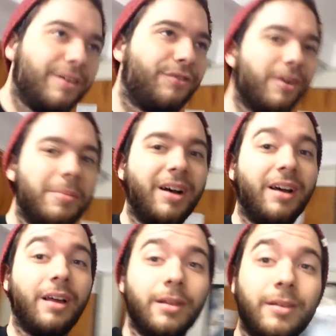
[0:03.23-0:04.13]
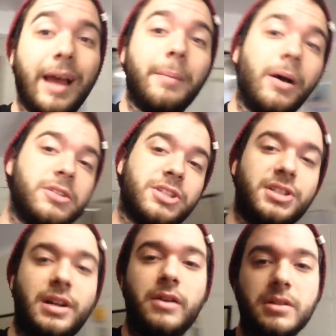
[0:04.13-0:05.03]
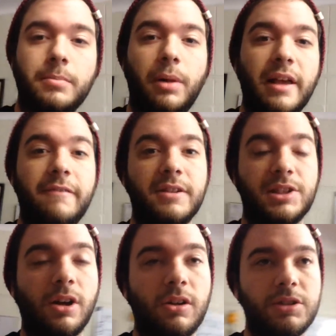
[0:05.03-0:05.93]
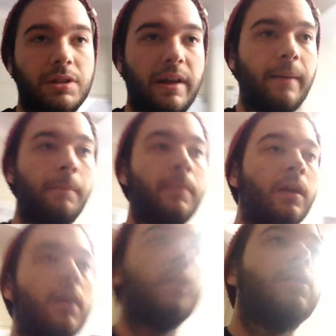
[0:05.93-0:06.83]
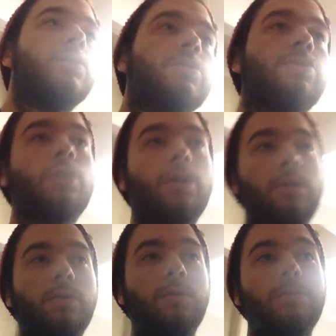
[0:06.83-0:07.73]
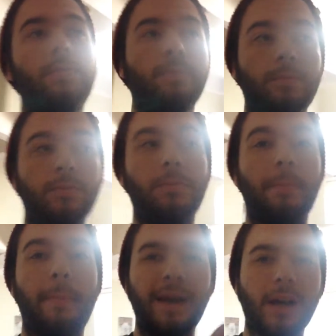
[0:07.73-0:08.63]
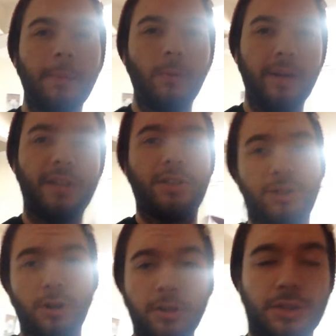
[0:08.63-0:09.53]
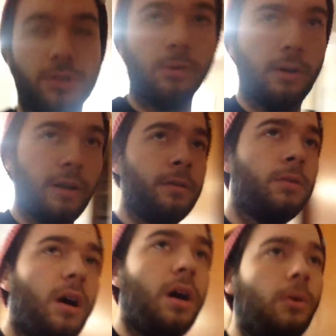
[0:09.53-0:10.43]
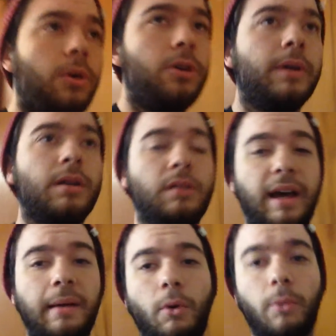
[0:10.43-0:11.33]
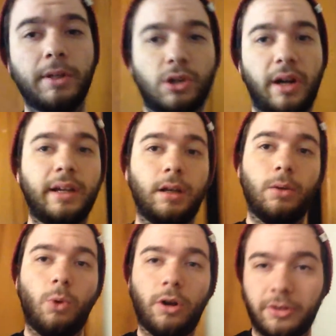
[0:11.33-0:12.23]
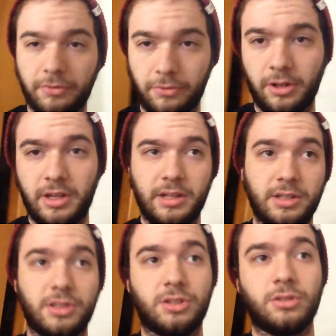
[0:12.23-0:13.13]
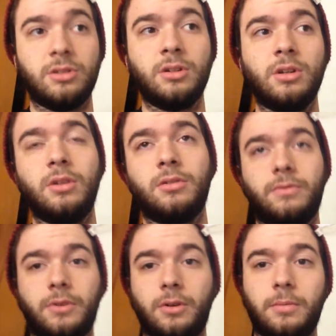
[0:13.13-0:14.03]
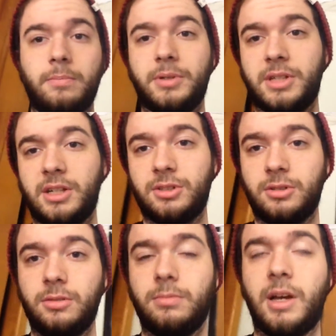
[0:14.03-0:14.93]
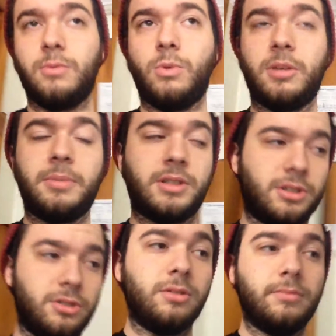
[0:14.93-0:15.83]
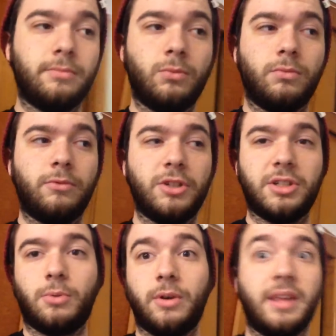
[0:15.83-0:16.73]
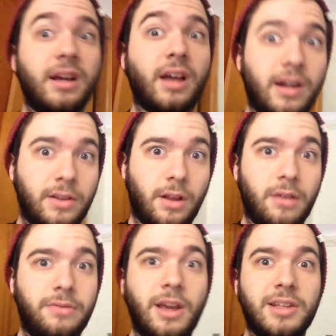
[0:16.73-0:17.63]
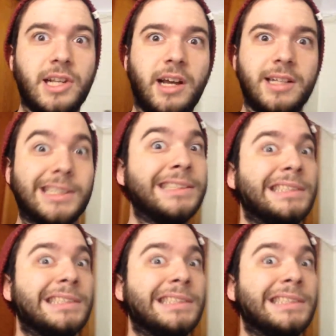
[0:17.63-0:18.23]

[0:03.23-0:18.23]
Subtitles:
from a lab I was just in. I was in plant physiology lab. So, back up a week to start the story. We're doing a lab where we try and get water to freeze for potential water potential freezing point, that kind of stuff. Yay, science.